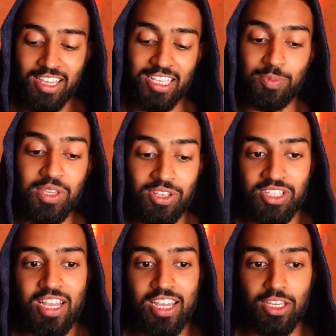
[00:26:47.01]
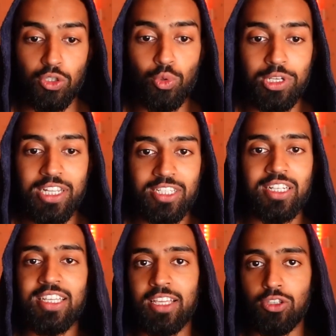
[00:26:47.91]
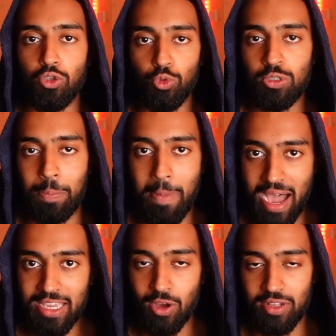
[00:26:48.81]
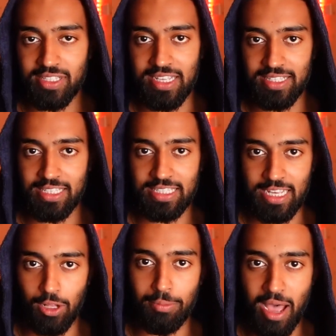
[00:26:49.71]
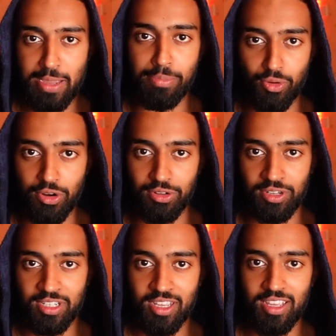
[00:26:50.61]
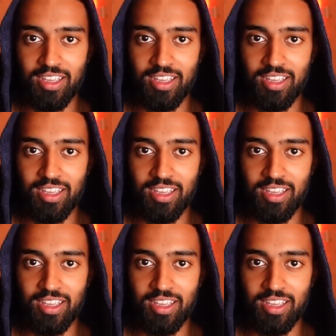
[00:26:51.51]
is because you literally can use my content to sell my product